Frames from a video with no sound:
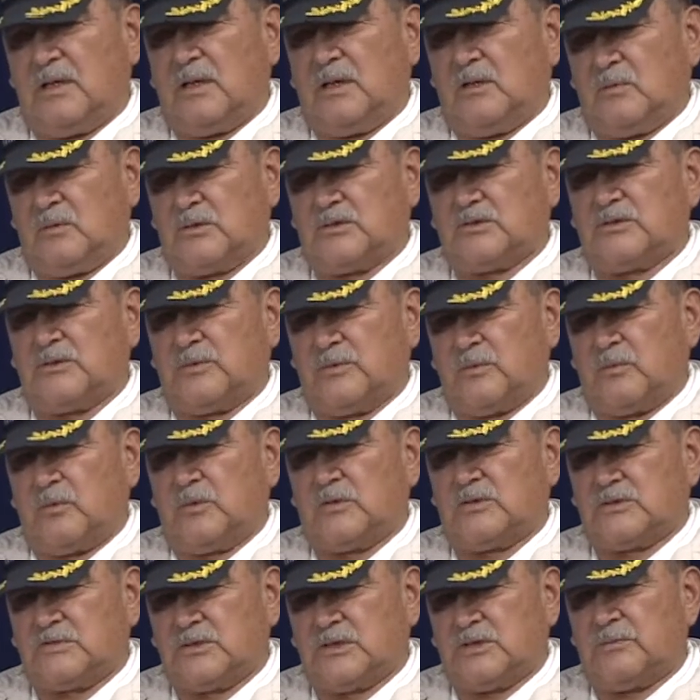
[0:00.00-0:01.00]
was,
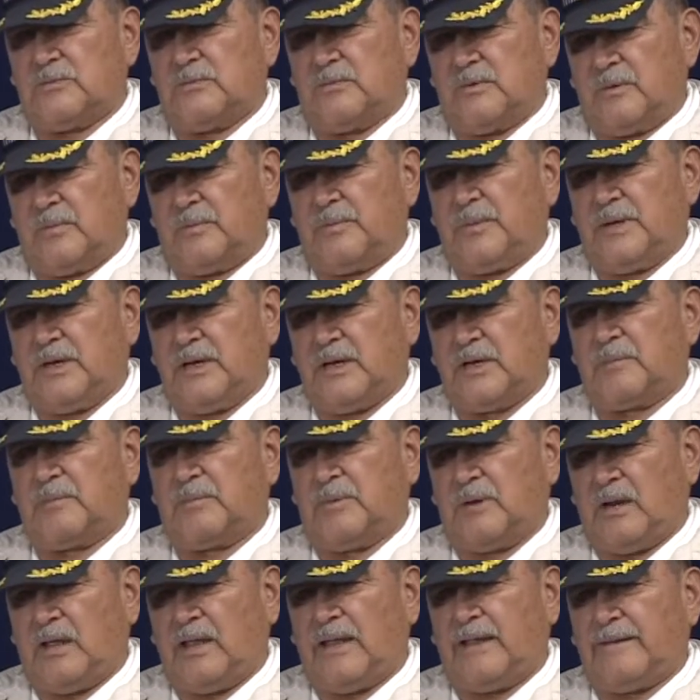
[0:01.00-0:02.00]
was a, a, big
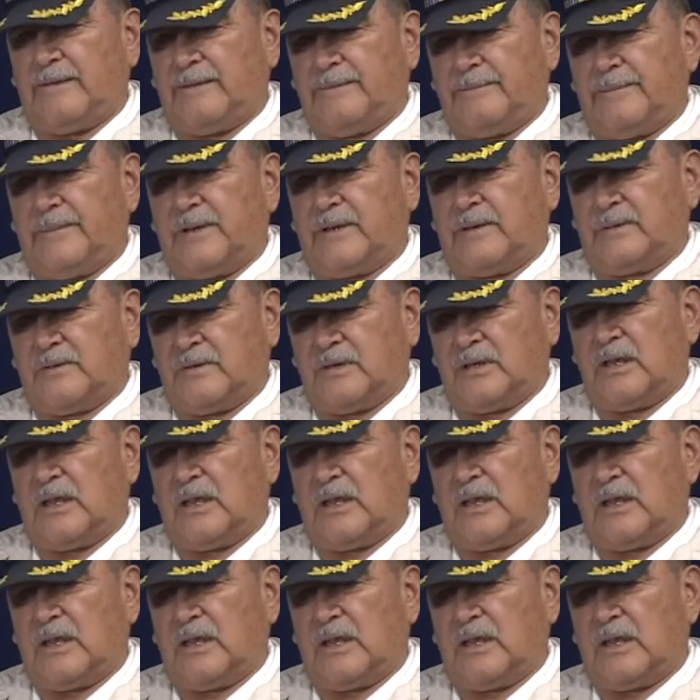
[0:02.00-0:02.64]
plant, a big